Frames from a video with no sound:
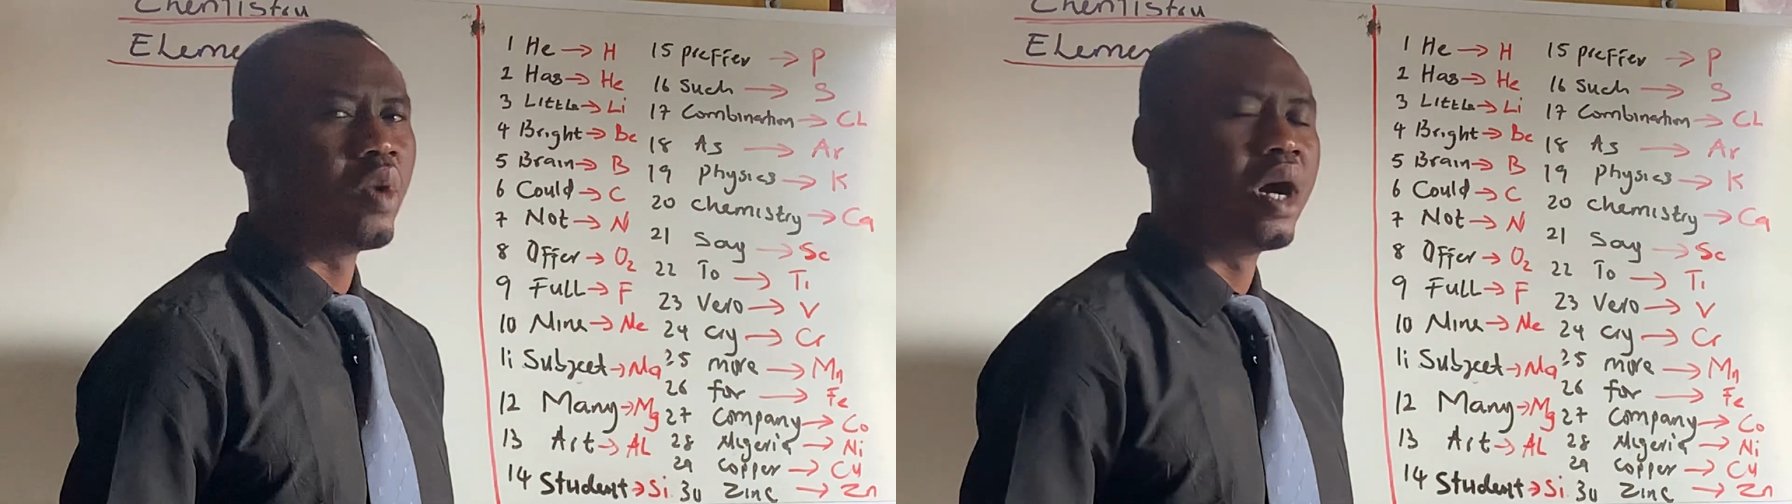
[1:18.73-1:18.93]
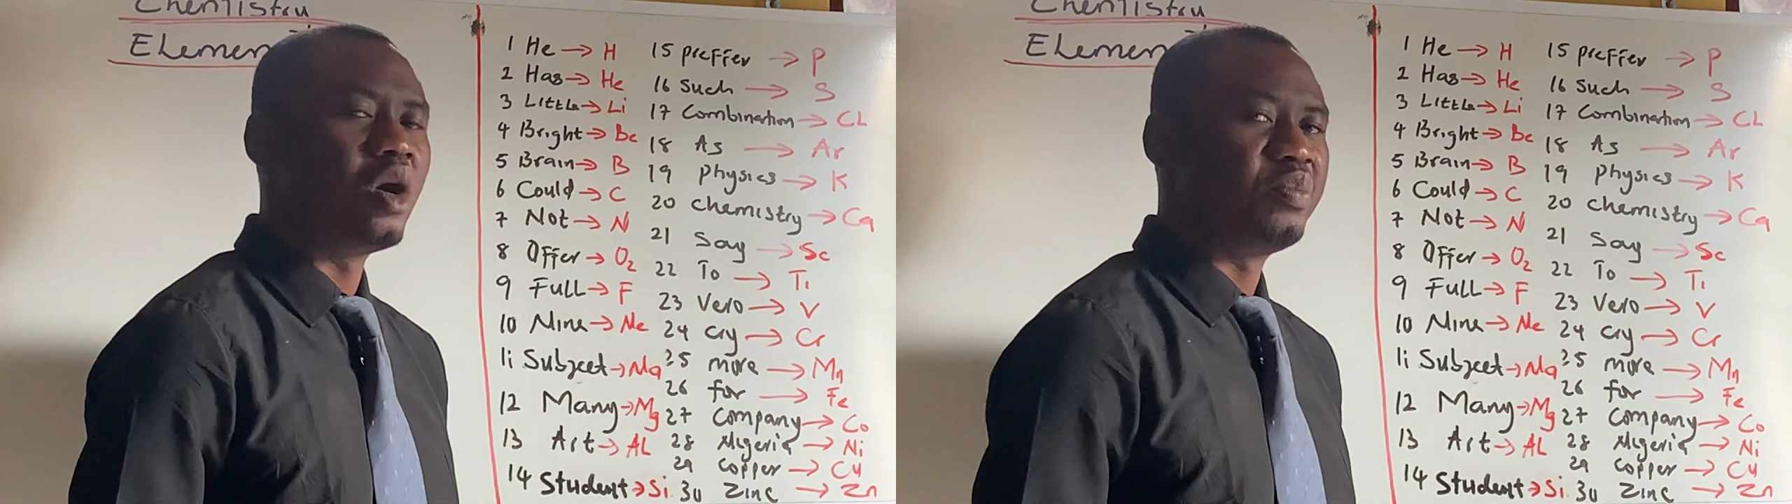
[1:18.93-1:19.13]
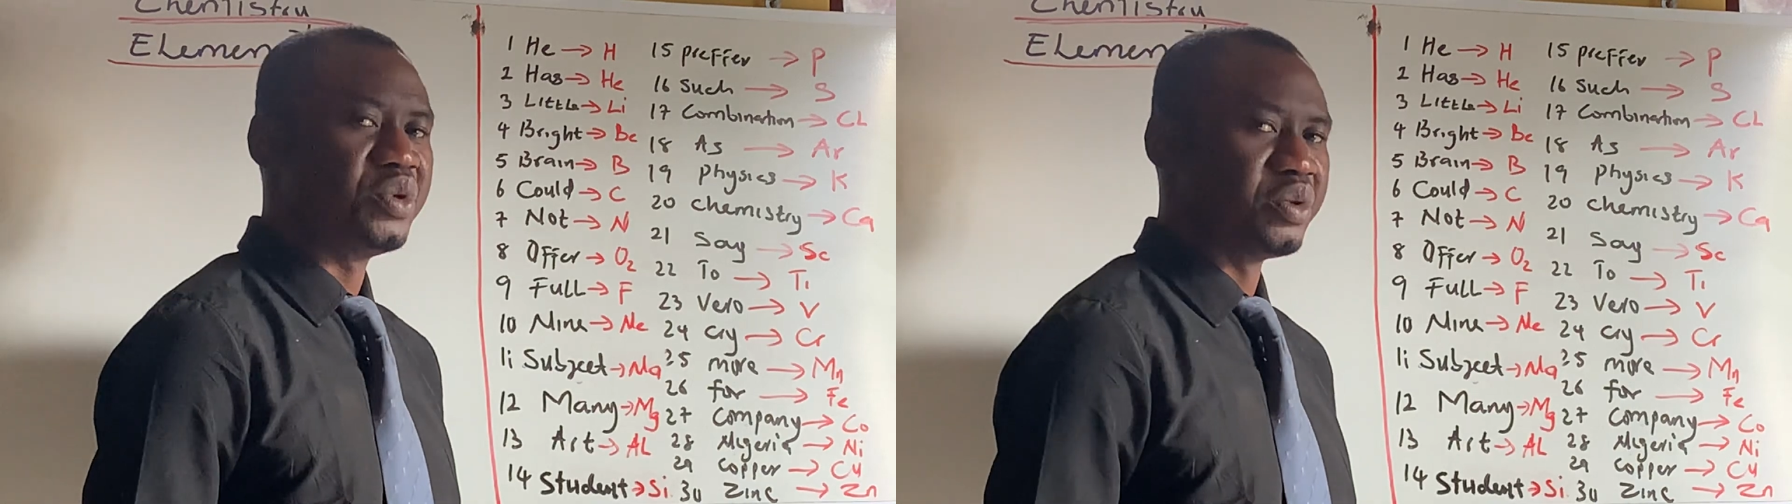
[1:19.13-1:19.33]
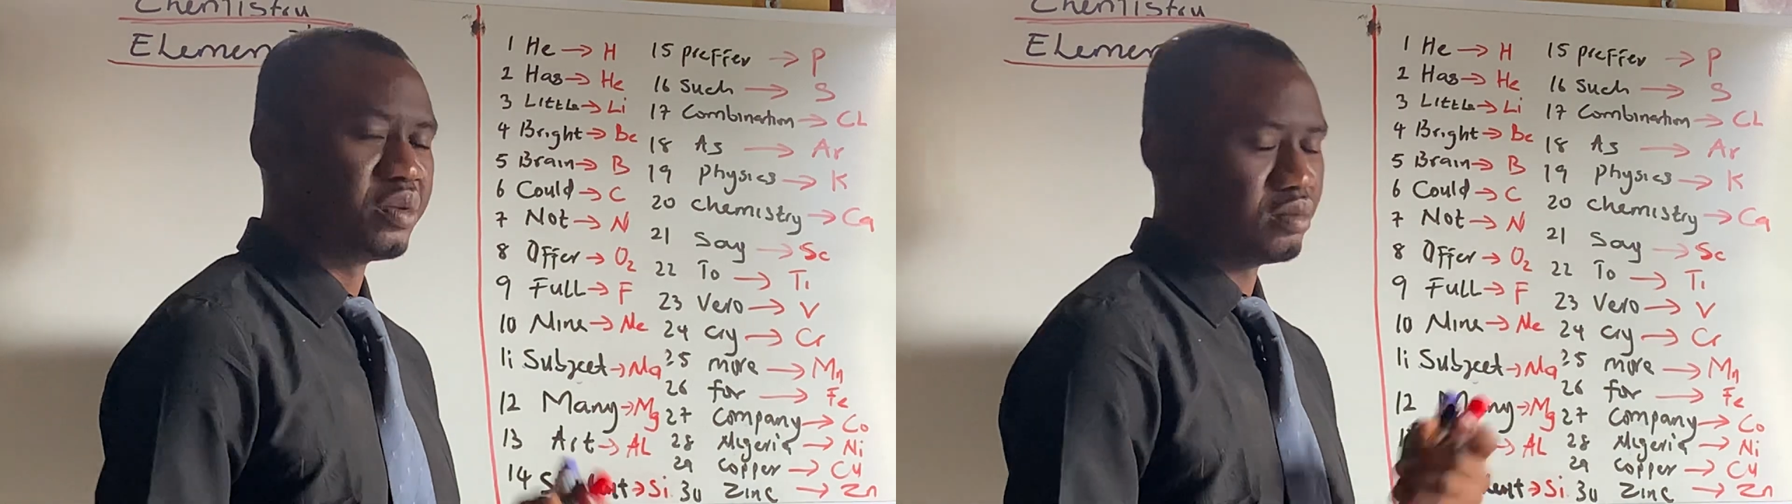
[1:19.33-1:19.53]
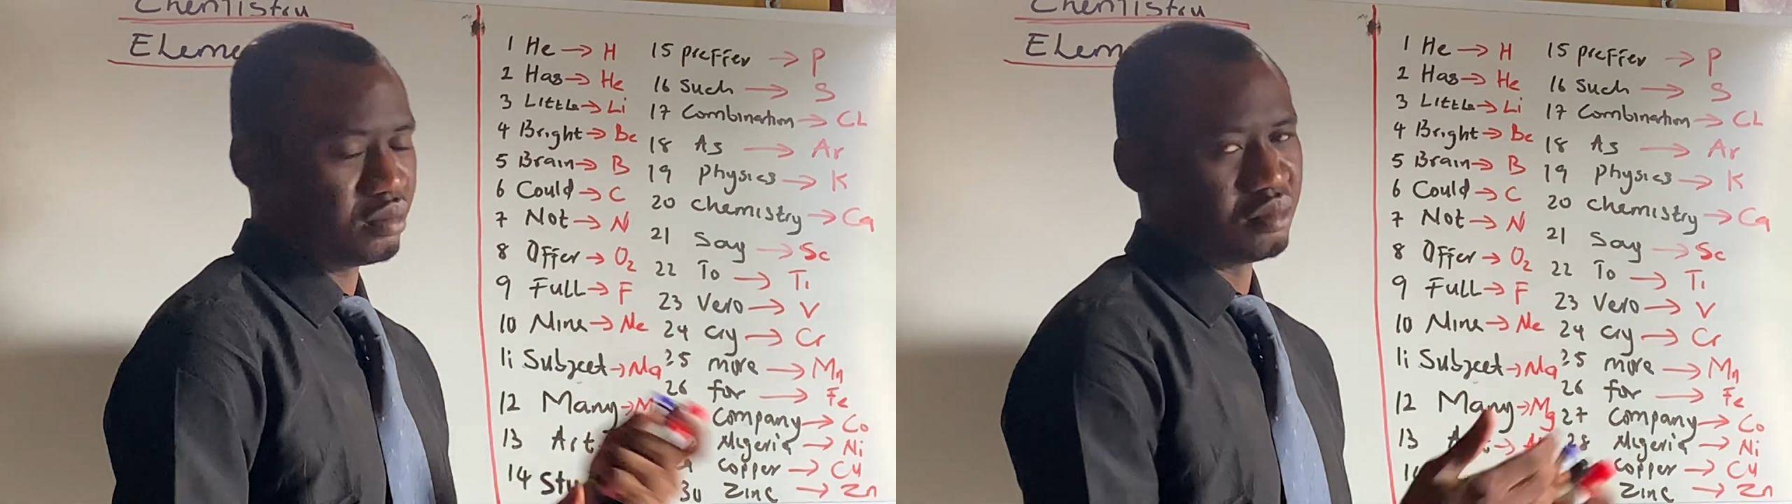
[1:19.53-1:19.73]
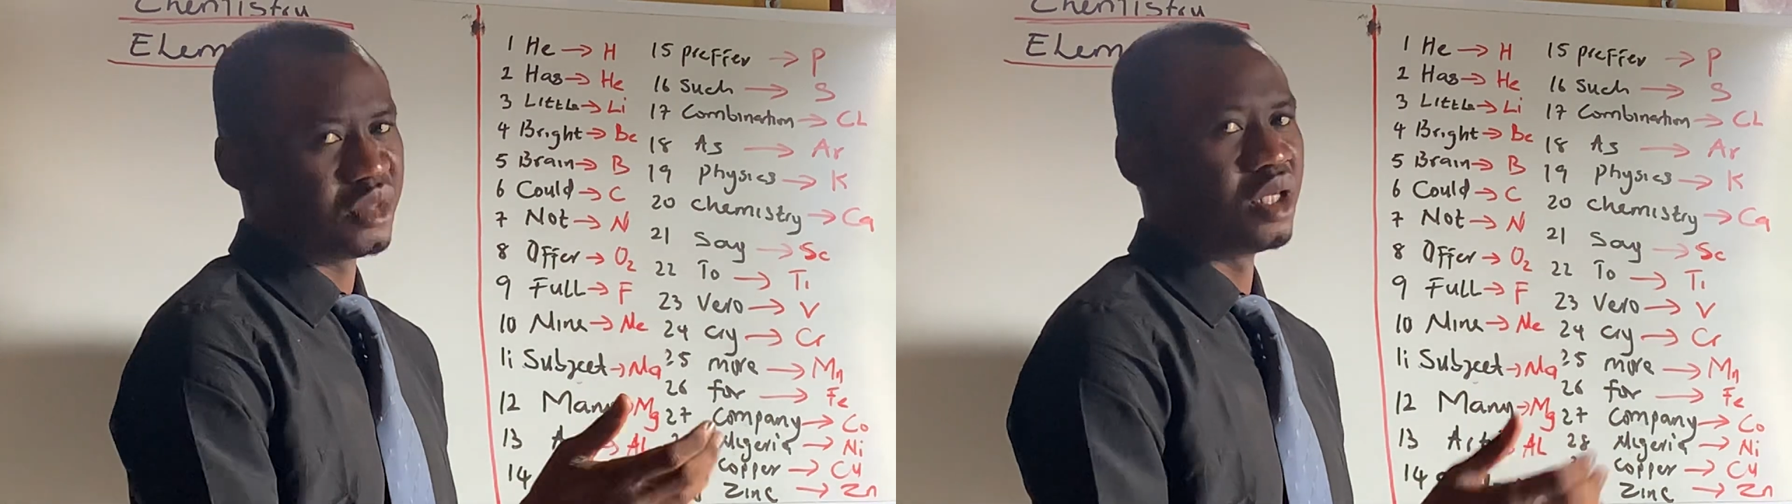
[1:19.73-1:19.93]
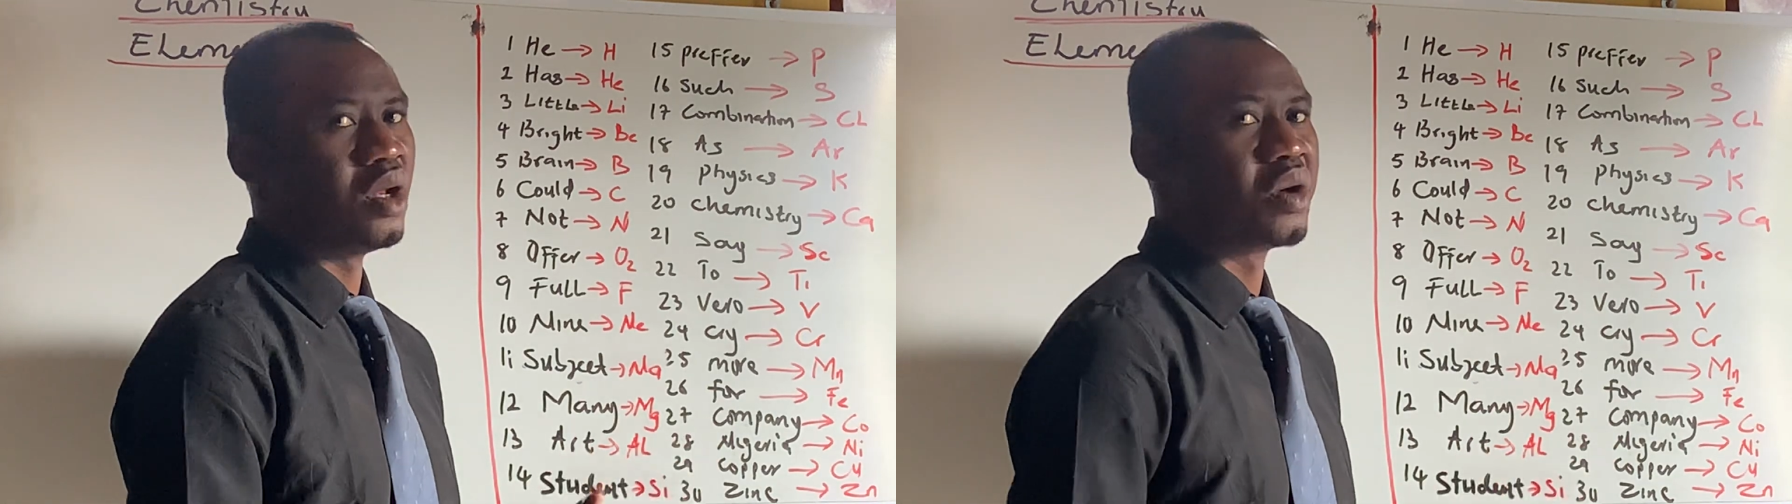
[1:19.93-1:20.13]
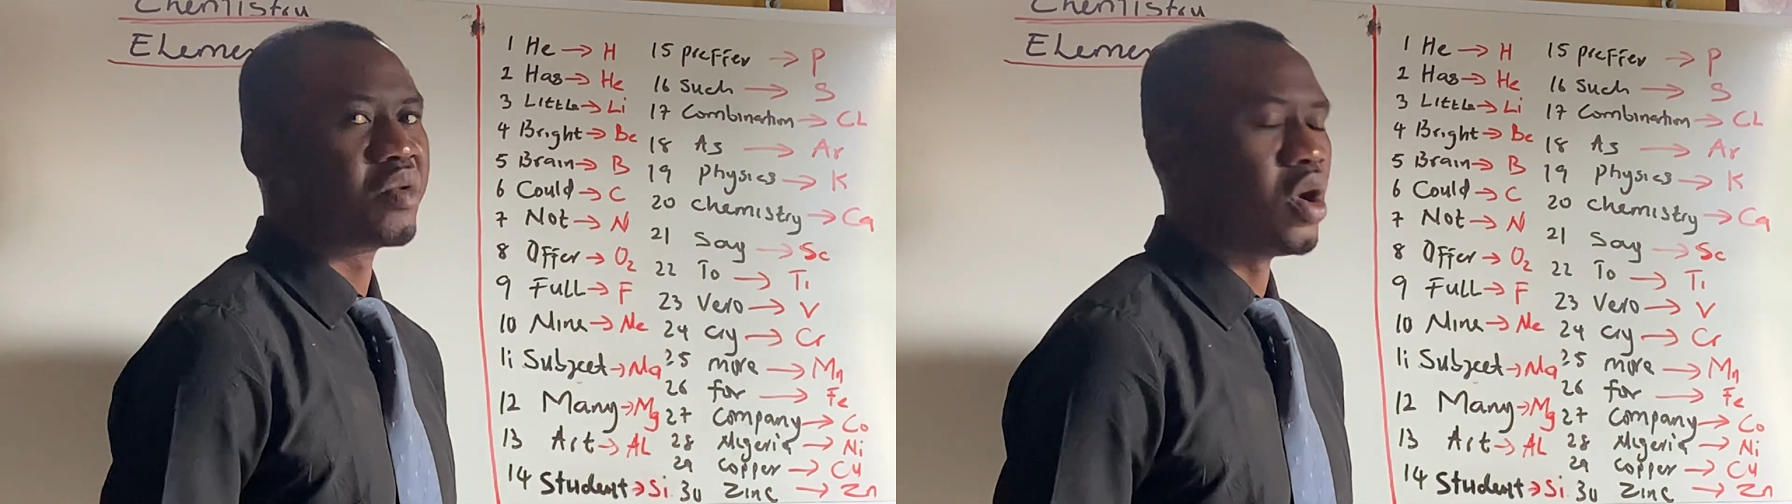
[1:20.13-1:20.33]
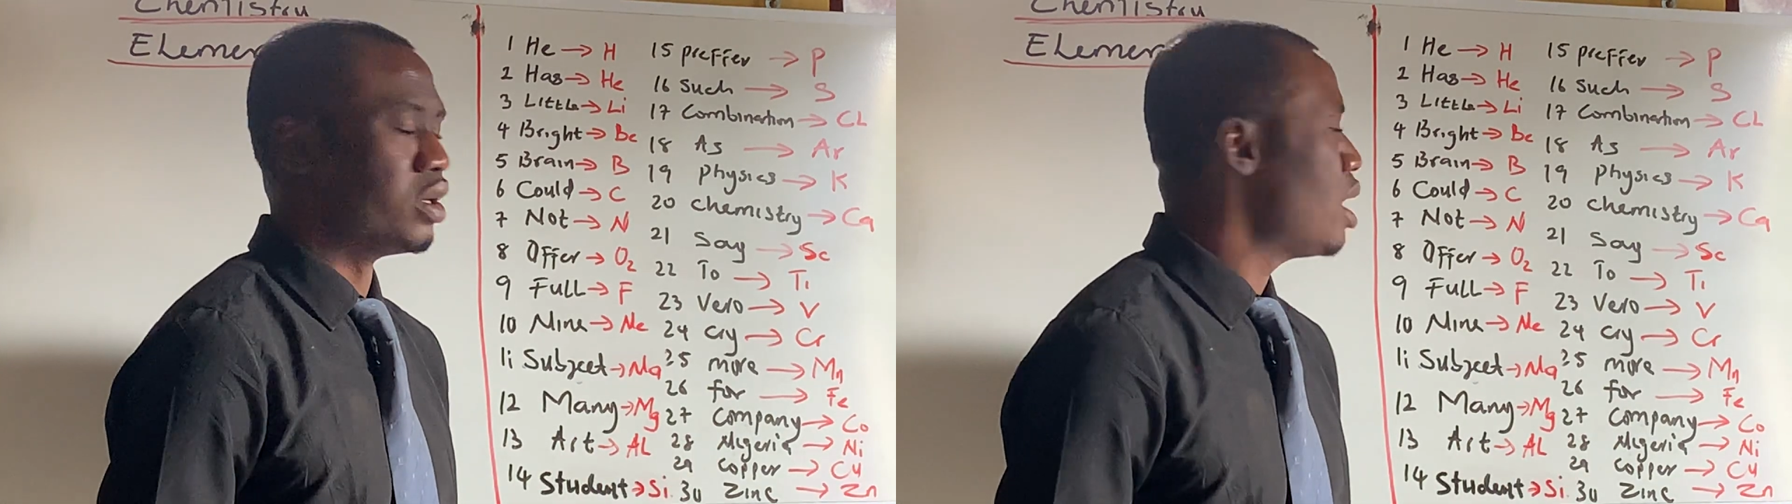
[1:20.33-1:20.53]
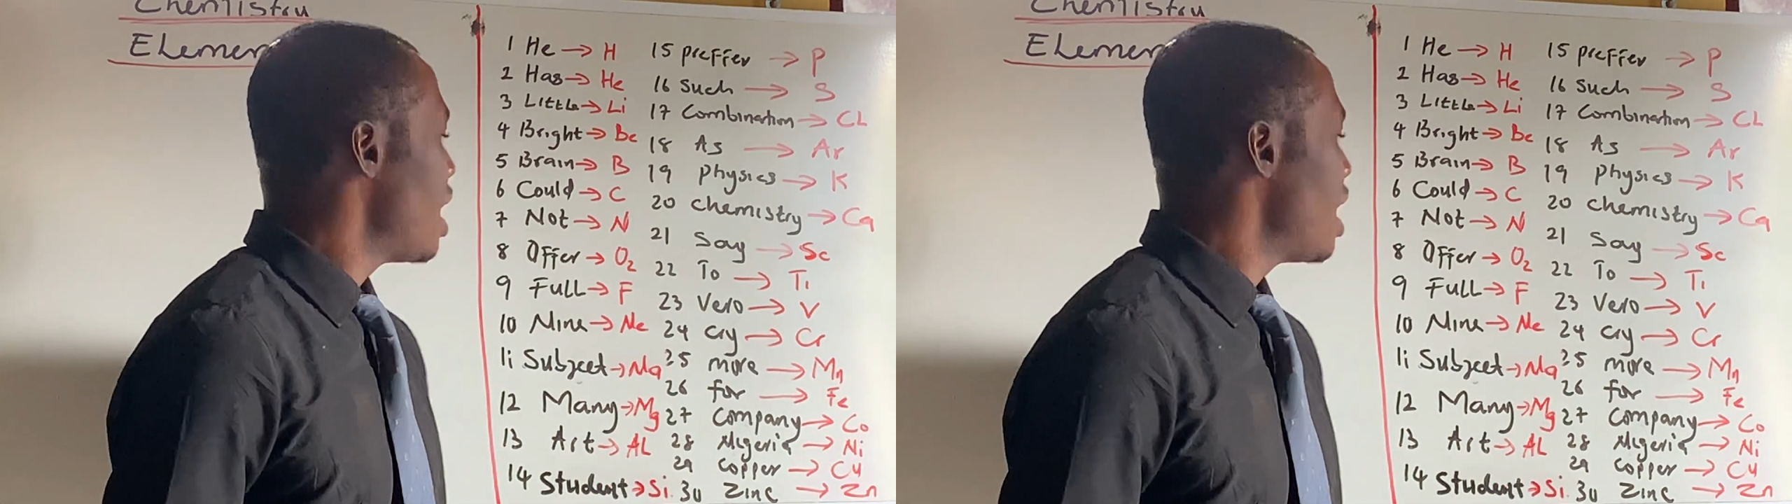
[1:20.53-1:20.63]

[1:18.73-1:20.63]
help you in the long run.